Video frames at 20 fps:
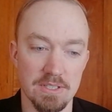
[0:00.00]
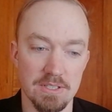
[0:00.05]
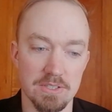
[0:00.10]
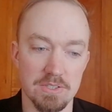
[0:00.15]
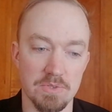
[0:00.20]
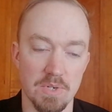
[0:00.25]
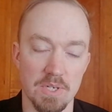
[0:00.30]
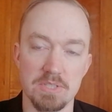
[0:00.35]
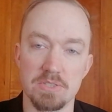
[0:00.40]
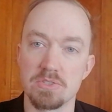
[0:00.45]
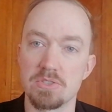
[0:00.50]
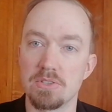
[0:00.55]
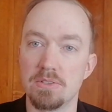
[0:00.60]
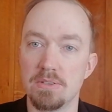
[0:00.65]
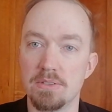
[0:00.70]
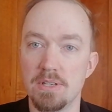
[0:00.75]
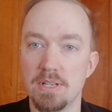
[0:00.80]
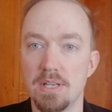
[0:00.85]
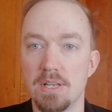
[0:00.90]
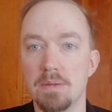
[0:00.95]
try to
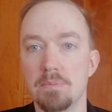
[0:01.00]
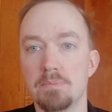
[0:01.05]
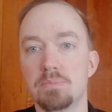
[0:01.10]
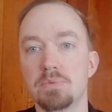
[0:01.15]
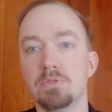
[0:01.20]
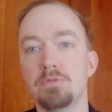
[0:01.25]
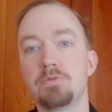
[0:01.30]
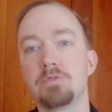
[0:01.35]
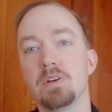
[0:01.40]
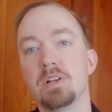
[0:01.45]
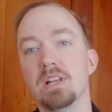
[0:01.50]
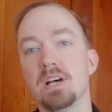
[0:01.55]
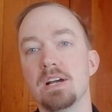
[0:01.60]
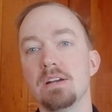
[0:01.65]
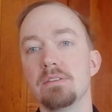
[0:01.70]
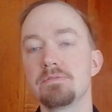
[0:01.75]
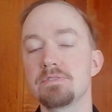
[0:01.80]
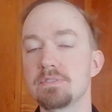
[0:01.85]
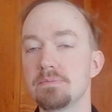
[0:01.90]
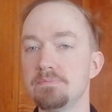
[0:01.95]
improve their
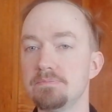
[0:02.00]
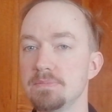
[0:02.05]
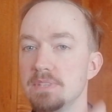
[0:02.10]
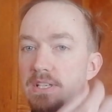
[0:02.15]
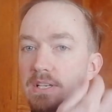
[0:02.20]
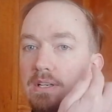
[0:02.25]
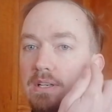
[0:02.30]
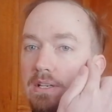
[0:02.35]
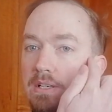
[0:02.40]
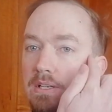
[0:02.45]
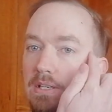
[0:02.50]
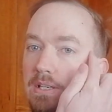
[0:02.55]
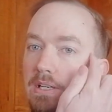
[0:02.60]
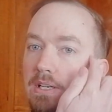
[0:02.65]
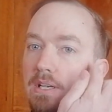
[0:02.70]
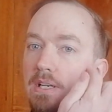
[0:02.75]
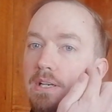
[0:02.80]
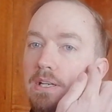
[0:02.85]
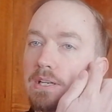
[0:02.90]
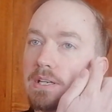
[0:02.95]
lives.
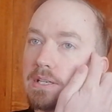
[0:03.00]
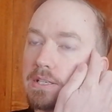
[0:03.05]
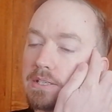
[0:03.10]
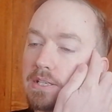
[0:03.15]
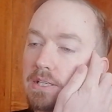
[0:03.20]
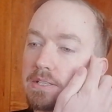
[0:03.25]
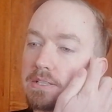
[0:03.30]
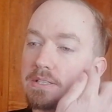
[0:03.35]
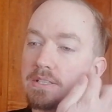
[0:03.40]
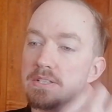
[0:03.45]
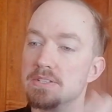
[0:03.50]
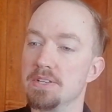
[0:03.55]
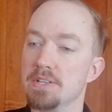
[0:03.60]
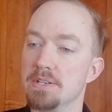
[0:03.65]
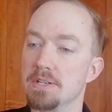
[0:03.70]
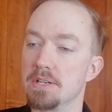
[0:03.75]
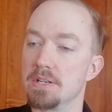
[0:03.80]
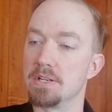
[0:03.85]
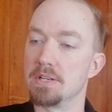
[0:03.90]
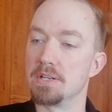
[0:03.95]
And until then,
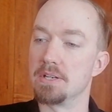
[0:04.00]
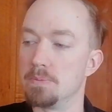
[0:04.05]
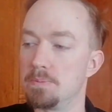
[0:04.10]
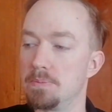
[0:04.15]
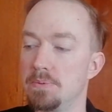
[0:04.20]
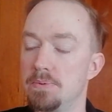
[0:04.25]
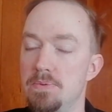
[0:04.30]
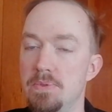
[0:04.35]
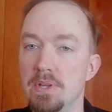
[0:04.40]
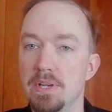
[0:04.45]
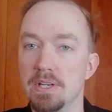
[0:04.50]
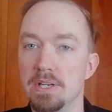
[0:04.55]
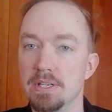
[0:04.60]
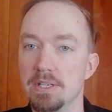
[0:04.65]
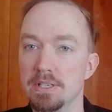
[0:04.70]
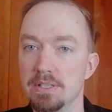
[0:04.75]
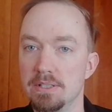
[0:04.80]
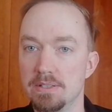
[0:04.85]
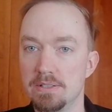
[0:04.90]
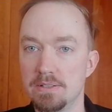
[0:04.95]
I hope
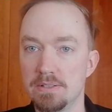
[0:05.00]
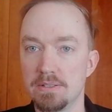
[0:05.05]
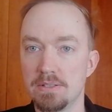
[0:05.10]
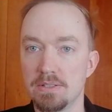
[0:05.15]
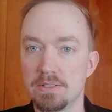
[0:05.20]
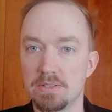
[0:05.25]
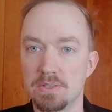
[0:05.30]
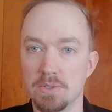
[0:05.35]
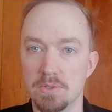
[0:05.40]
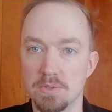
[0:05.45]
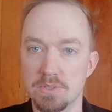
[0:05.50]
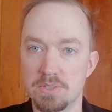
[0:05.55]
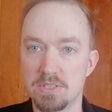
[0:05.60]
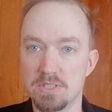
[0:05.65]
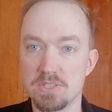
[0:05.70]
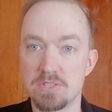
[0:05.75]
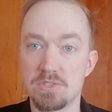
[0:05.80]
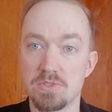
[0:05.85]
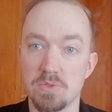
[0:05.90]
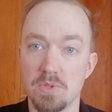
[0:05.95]
they don't
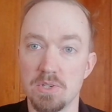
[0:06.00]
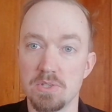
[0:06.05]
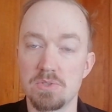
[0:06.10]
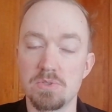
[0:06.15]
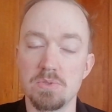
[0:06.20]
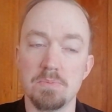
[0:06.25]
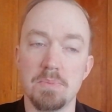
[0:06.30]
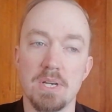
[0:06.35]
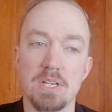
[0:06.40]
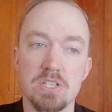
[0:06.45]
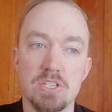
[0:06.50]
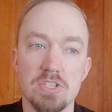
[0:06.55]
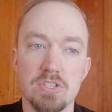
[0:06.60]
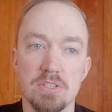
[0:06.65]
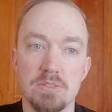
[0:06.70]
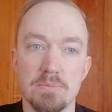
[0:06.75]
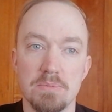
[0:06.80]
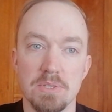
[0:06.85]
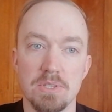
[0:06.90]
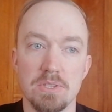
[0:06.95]
destroy too much
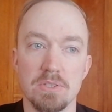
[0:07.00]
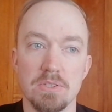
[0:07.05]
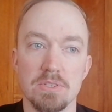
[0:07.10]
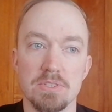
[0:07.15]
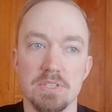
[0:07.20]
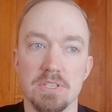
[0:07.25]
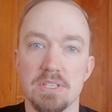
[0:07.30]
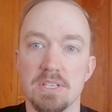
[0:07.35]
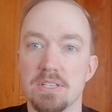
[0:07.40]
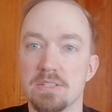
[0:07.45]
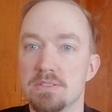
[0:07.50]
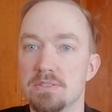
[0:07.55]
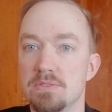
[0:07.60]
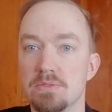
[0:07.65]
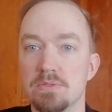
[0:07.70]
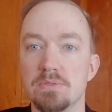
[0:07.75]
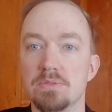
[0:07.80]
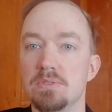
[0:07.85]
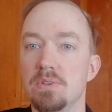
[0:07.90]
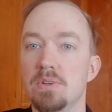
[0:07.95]
because it has to
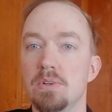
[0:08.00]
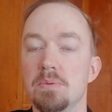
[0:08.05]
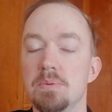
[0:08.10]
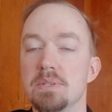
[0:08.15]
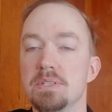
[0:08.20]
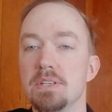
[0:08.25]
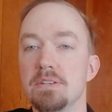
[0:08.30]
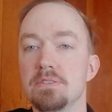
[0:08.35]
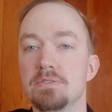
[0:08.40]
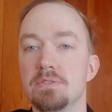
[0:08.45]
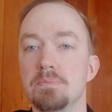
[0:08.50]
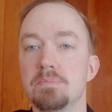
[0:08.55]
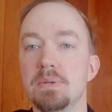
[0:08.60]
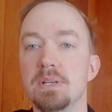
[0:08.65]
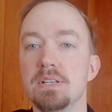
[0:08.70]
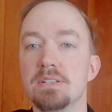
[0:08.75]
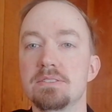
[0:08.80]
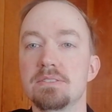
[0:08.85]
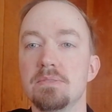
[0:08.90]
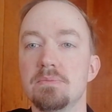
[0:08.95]
always have to
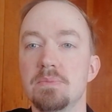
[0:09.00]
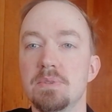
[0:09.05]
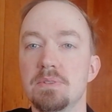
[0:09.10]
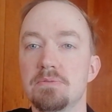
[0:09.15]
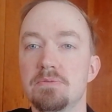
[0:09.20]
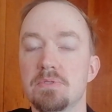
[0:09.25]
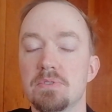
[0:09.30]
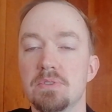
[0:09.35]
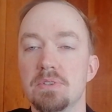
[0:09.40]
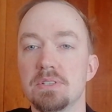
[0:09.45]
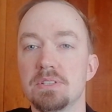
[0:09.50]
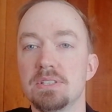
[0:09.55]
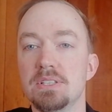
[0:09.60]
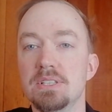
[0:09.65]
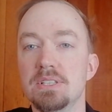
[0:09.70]
pay someone for it,